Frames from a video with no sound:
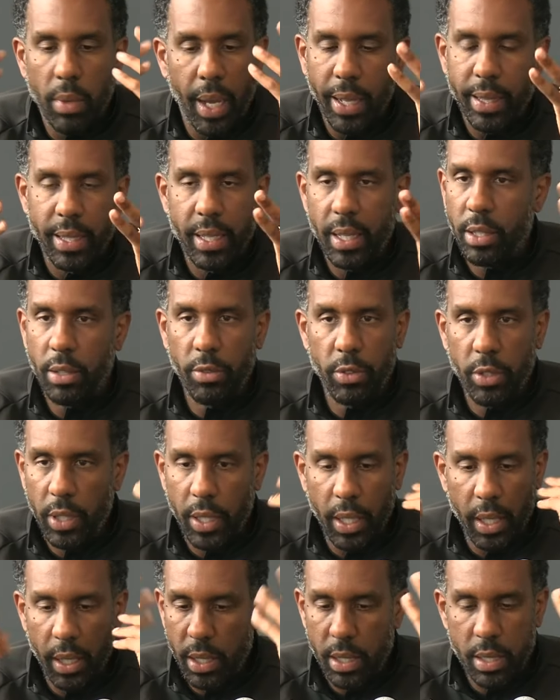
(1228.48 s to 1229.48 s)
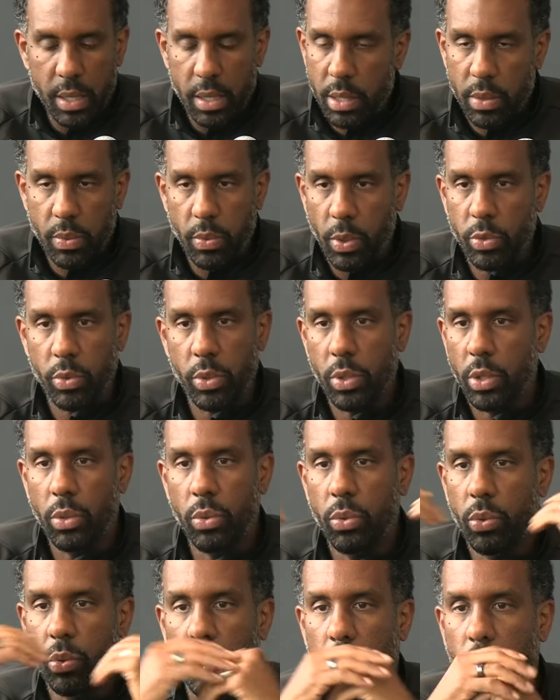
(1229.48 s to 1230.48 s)
at the end of the day is what we're
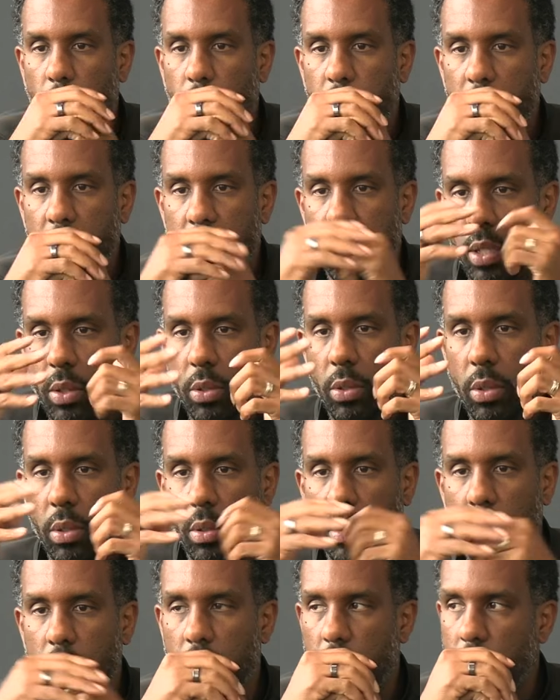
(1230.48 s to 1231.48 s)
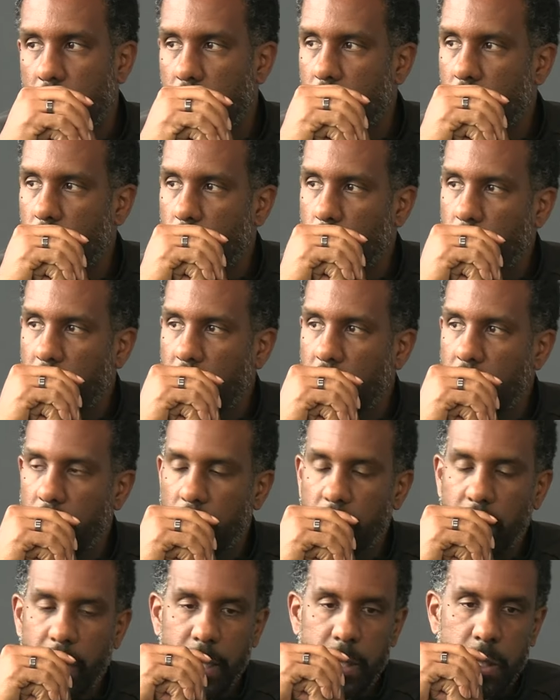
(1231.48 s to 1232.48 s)
going to do on the pitch and the, to be clear
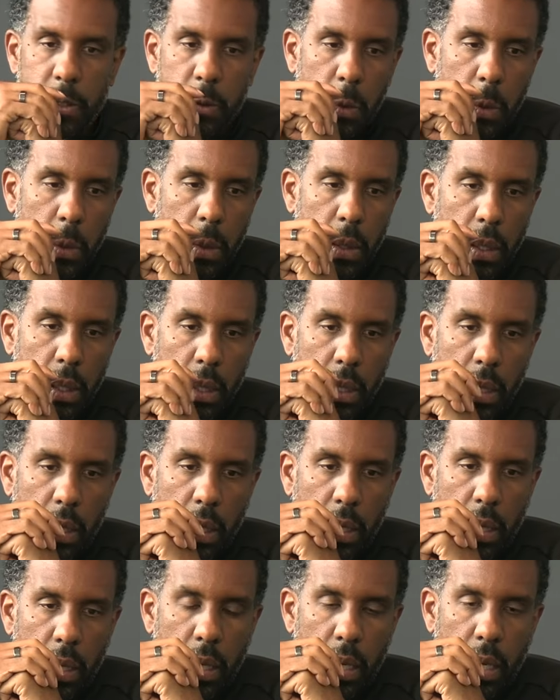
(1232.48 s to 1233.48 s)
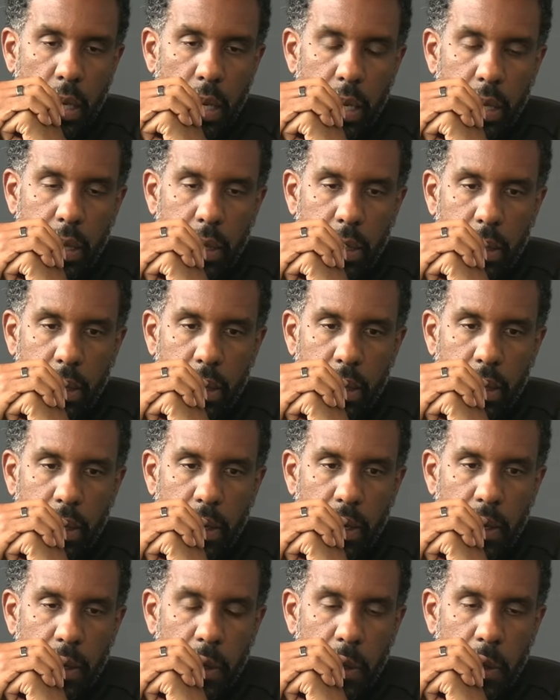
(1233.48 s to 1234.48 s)
on that. And
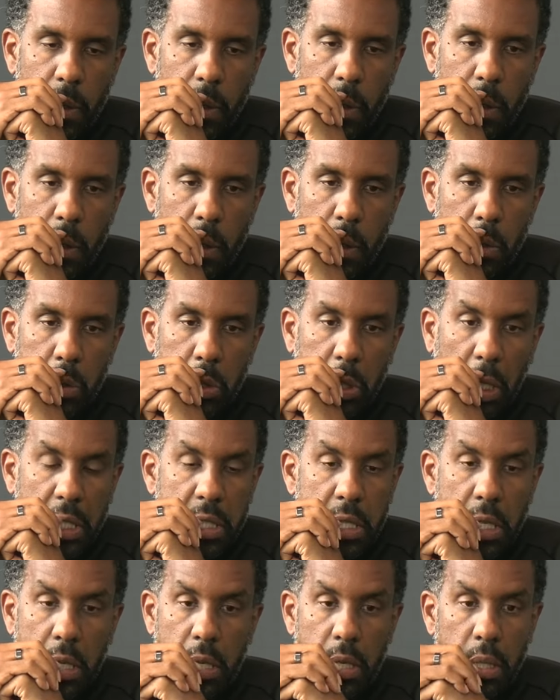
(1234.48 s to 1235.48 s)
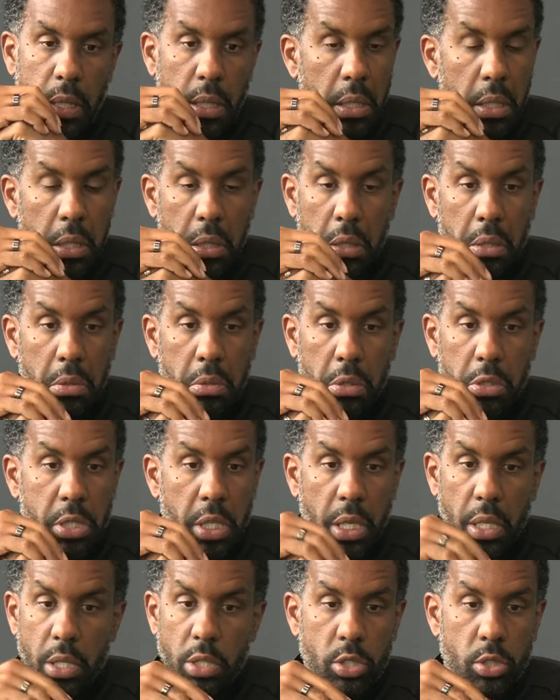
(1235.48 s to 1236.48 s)
tactically, the
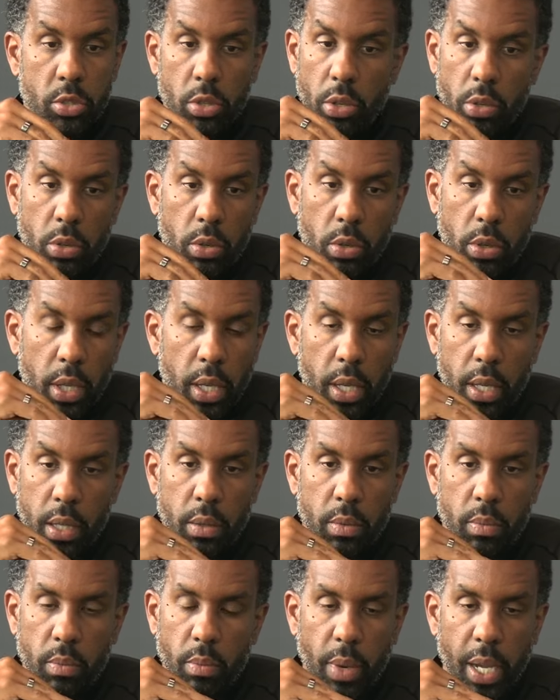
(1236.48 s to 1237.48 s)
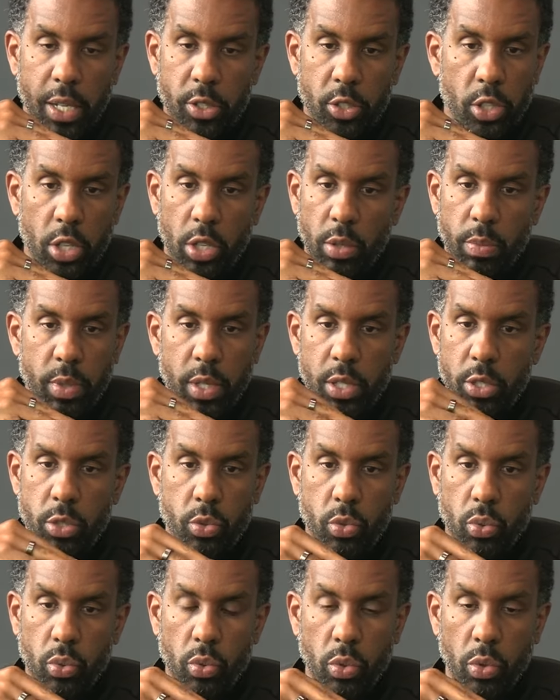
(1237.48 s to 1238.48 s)
change, again, my job is
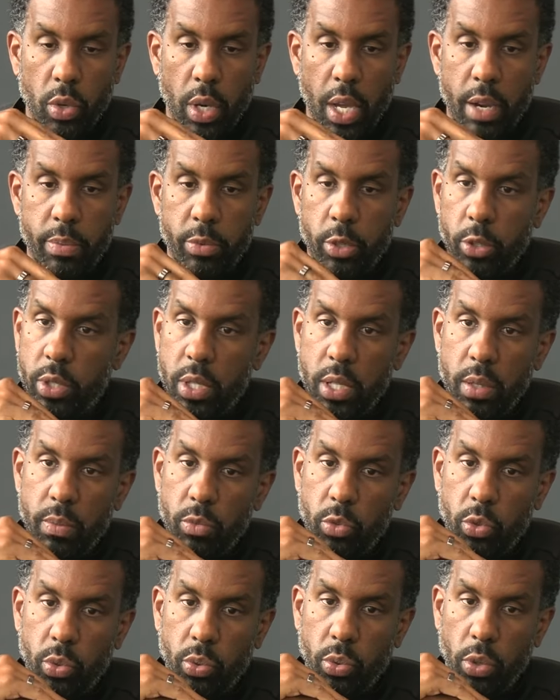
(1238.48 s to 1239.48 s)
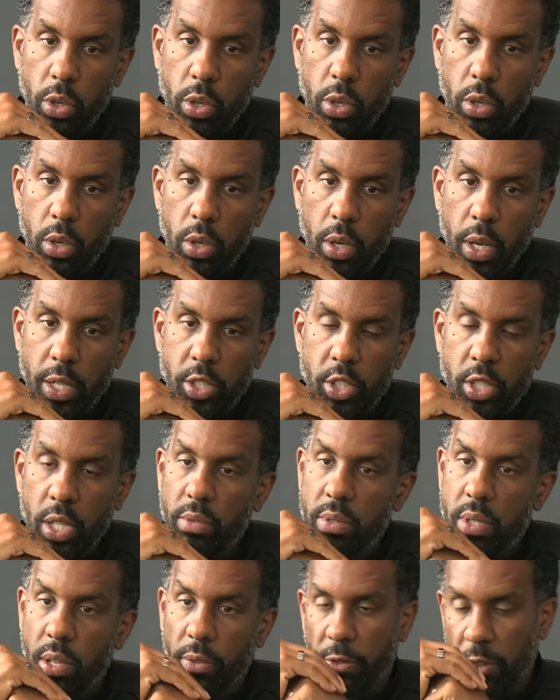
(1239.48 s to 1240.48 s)
to help the team to
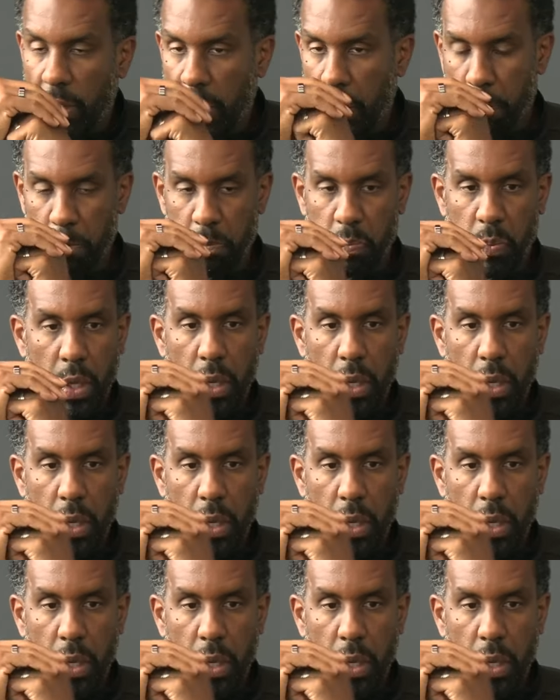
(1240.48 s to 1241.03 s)
achieve something.